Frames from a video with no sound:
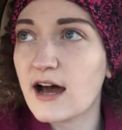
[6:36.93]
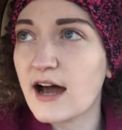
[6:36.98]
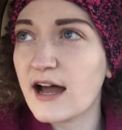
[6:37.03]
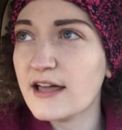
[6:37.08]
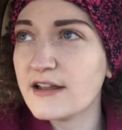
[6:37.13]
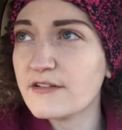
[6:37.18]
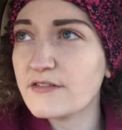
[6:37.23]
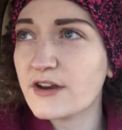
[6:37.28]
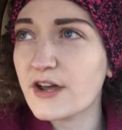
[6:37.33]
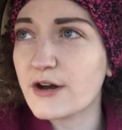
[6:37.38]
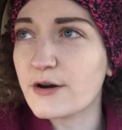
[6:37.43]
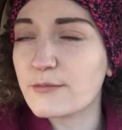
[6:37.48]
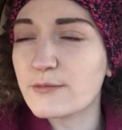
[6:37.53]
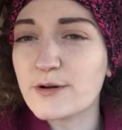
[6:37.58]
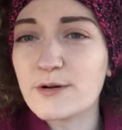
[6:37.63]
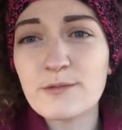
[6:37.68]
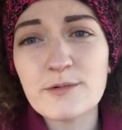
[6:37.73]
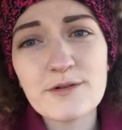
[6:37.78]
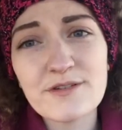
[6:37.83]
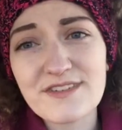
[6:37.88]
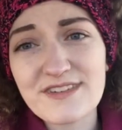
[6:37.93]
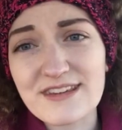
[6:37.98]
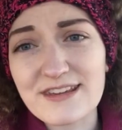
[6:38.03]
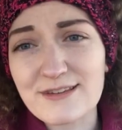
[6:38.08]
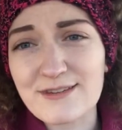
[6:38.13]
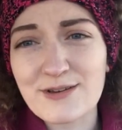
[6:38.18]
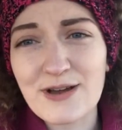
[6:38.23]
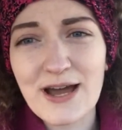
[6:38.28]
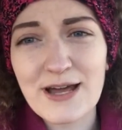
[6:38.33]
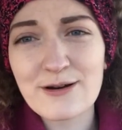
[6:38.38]
I don't know, we'll see.
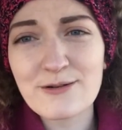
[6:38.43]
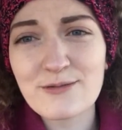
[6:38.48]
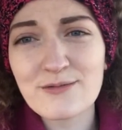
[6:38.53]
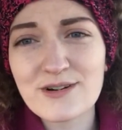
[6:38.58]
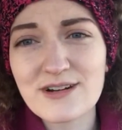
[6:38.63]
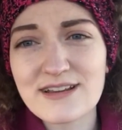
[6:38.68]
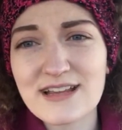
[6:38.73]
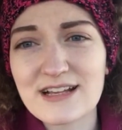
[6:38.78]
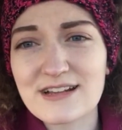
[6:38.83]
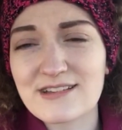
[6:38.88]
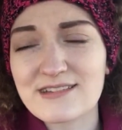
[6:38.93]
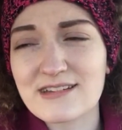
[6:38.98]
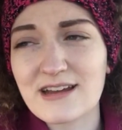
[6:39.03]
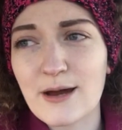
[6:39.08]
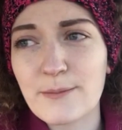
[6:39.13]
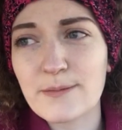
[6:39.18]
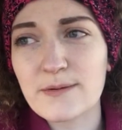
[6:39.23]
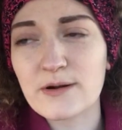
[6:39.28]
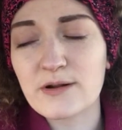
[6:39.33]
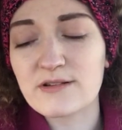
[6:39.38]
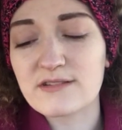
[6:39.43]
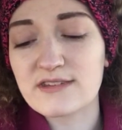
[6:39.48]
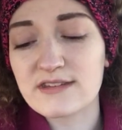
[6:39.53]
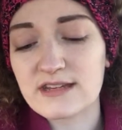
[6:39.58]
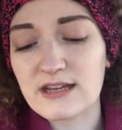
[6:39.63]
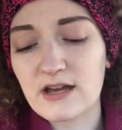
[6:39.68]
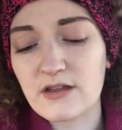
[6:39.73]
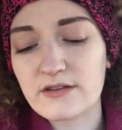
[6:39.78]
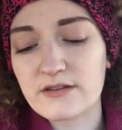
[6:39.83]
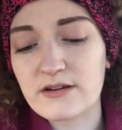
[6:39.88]
So I don't want to like stop it all
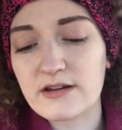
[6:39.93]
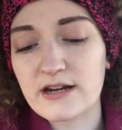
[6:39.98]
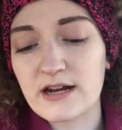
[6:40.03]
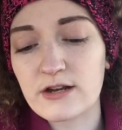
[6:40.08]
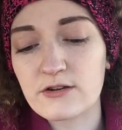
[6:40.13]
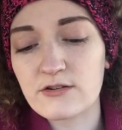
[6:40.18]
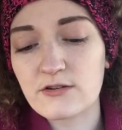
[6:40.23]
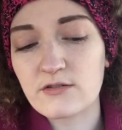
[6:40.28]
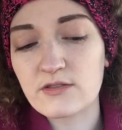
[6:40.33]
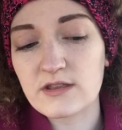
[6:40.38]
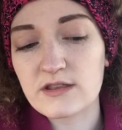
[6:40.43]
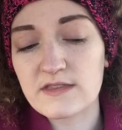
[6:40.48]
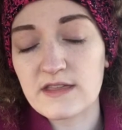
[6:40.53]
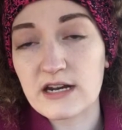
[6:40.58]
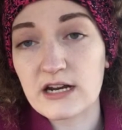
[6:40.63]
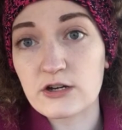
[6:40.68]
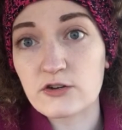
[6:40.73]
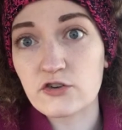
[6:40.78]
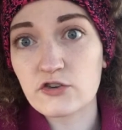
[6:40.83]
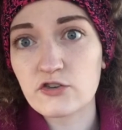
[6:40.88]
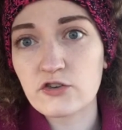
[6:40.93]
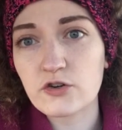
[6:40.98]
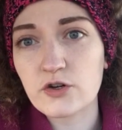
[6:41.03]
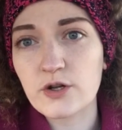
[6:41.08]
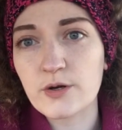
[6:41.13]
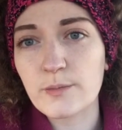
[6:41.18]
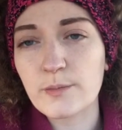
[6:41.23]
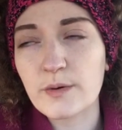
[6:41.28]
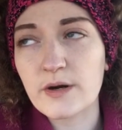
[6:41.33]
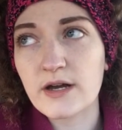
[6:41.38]
together, and I don't think that I
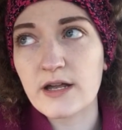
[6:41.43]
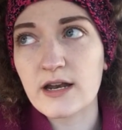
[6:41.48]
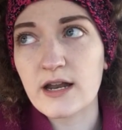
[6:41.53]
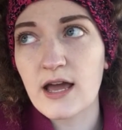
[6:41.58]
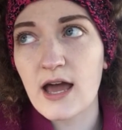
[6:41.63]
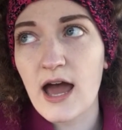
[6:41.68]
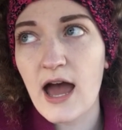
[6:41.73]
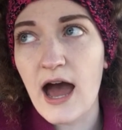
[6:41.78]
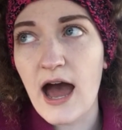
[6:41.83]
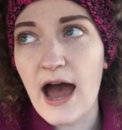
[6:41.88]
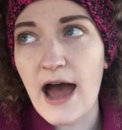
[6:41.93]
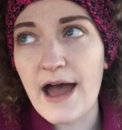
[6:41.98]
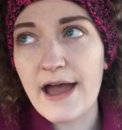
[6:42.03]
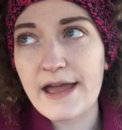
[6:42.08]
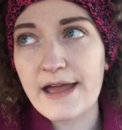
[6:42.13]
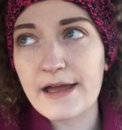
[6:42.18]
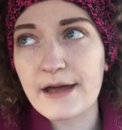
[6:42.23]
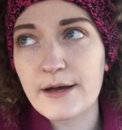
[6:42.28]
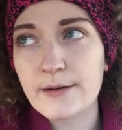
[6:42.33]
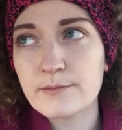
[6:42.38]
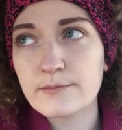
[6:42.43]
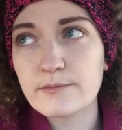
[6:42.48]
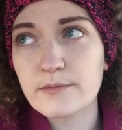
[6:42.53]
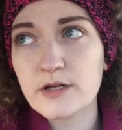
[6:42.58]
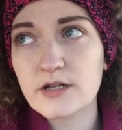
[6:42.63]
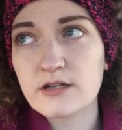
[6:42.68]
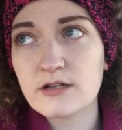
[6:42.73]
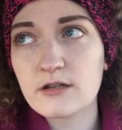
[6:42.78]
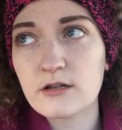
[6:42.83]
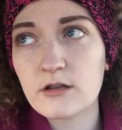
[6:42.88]
should, but I
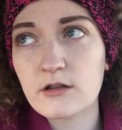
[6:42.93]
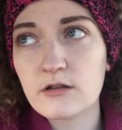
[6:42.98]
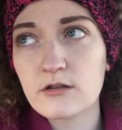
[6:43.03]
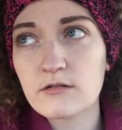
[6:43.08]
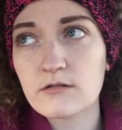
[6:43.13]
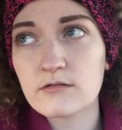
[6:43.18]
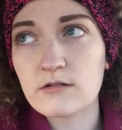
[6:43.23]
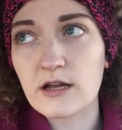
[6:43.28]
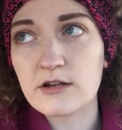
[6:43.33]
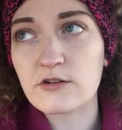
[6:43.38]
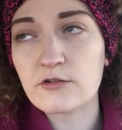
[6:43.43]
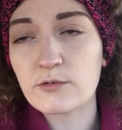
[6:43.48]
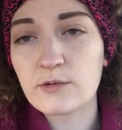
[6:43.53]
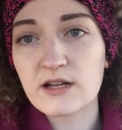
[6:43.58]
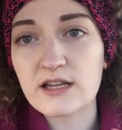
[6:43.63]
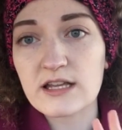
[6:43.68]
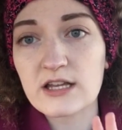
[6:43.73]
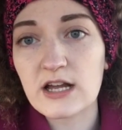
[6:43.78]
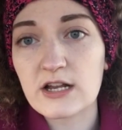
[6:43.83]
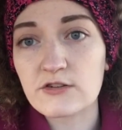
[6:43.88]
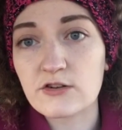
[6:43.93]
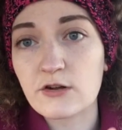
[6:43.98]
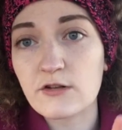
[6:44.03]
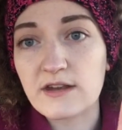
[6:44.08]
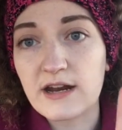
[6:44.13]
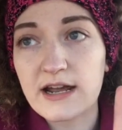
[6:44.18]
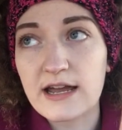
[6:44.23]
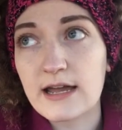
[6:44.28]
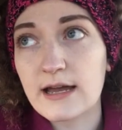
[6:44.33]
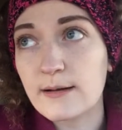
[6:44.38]
just want to let you guys know
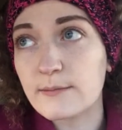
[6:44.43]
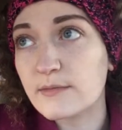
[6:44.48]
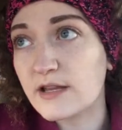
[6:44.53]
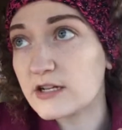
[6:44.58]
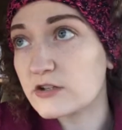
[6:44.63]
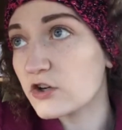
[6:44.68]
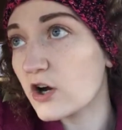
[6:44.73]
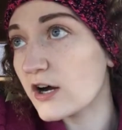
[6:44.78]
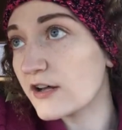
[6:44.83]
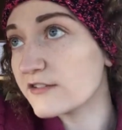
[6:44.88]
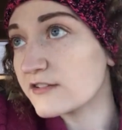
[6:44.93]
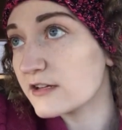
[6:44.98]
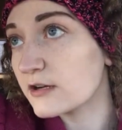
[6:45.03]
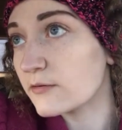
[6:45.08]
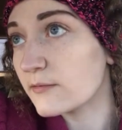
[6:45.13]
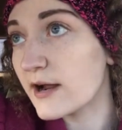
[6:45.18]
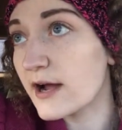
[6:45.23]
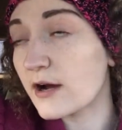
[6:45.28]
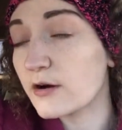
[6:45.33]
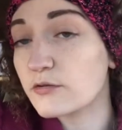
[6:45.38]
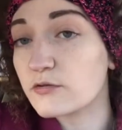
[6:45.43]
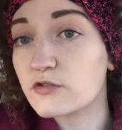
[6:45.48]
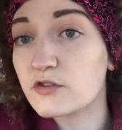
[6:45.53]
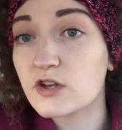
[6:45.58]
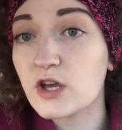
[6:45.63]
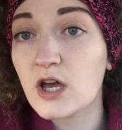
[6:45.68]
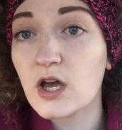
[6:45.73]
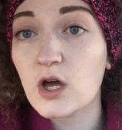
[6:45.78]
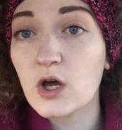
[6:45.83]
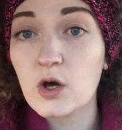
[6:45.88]
that I am like tossing around
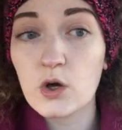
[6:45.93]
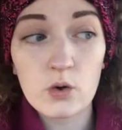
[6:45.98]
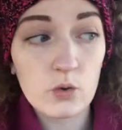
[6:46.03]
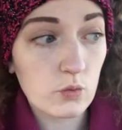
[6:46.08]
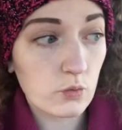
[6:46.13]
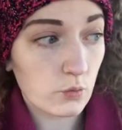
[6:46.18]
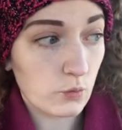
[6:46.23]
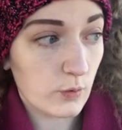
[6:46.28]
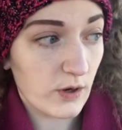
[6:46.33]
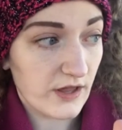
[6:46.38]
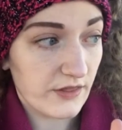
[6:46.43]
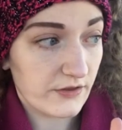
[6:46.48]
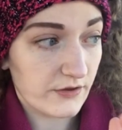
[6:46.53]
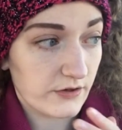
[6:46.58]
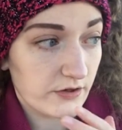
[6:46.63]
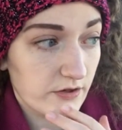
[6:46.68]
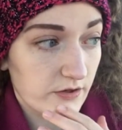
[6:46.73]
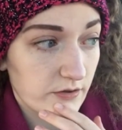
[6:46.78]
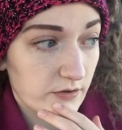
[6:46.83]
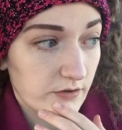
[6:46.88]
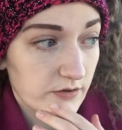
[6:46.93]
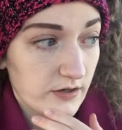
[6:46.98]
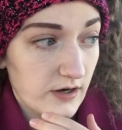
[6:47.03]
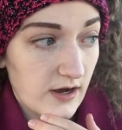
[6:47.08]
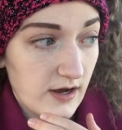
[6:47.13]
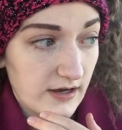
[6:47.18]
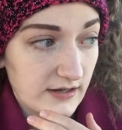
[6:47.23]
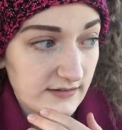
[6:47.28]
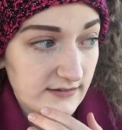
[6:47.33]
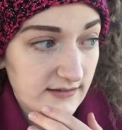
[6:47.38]
whether or
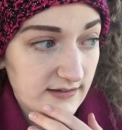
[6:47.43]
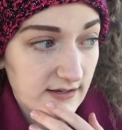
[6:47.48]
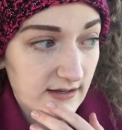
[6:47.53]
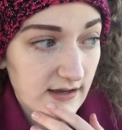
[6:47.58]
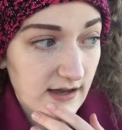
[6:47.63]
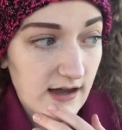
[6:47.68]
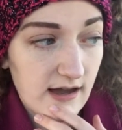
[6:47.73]
not